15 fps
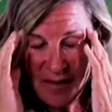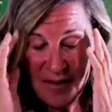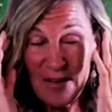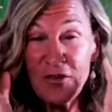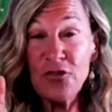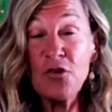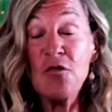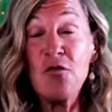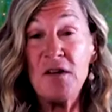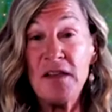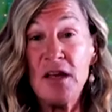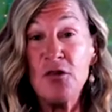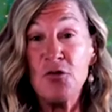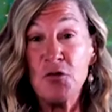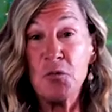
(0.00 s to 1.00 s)
It's so funny I
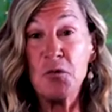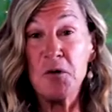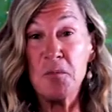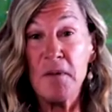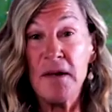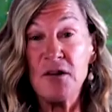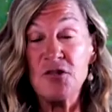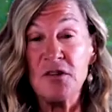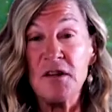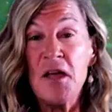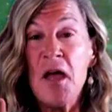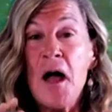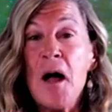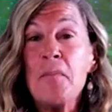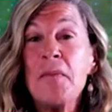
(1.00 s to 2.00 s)
use the word imagine.
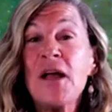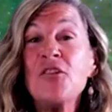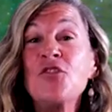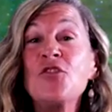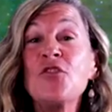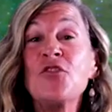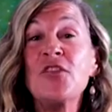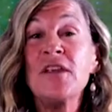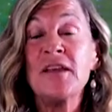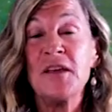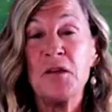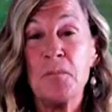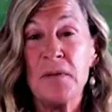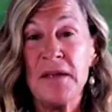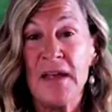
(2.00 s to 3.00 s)
Imagine you're sitting at
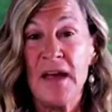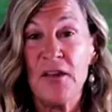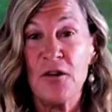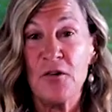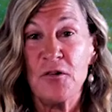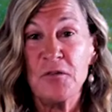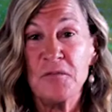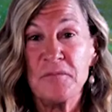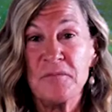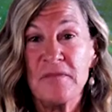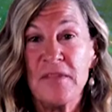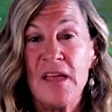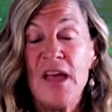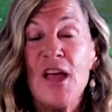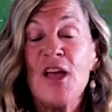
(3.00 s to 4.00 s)
a piano
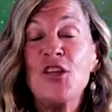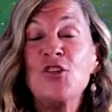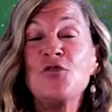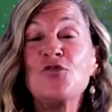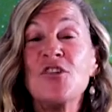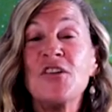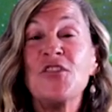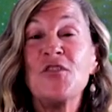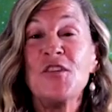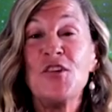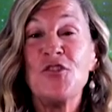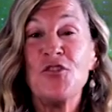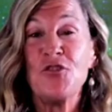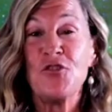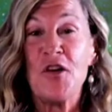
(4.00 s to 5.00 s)
and you just
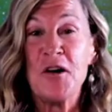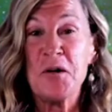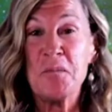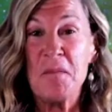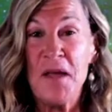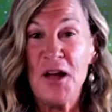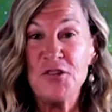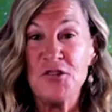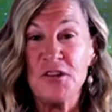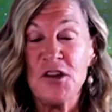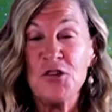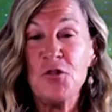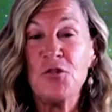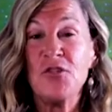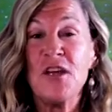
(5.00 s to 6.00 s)
finished the song Imagine,
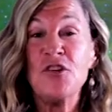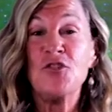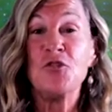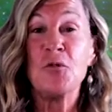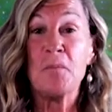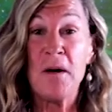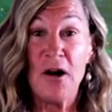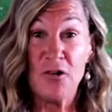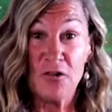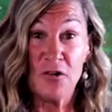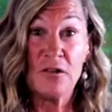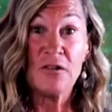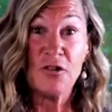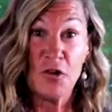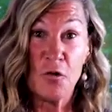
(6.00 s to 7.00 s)
and you say to your
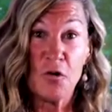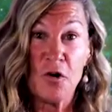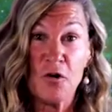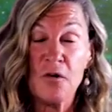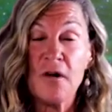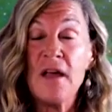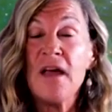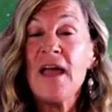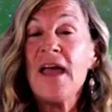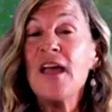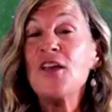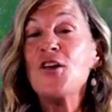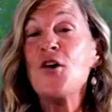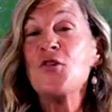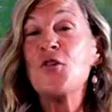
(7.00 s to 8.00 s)
partner, Yoko,
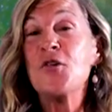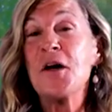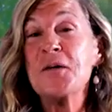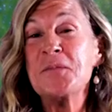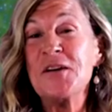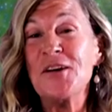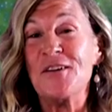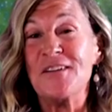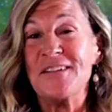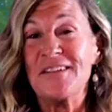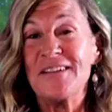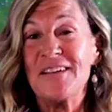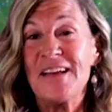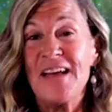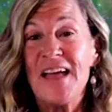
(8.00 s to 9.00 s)
Hey, Yoko, come here.
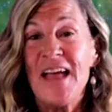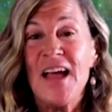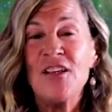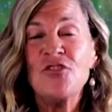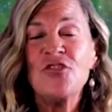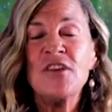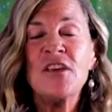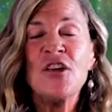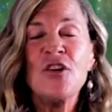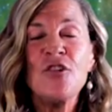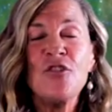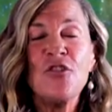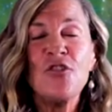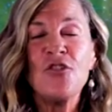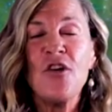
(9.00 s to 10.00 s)
And she
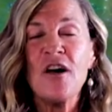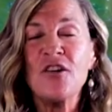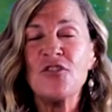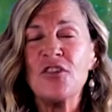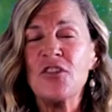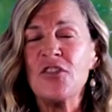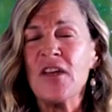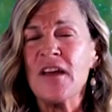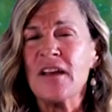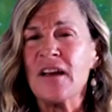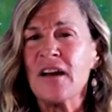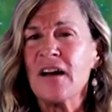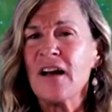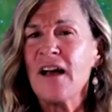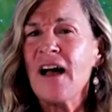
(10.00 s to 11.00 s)
hears the song and she's
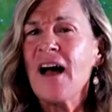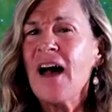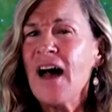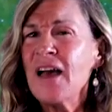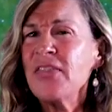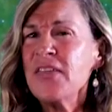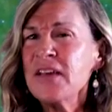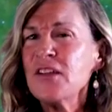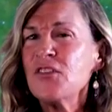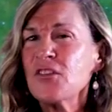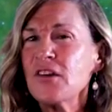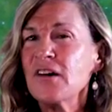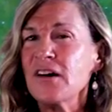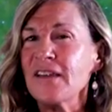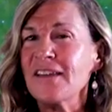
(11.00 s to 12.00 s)
like, I think it's
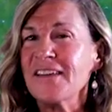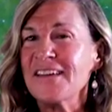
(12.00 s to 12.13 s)
good.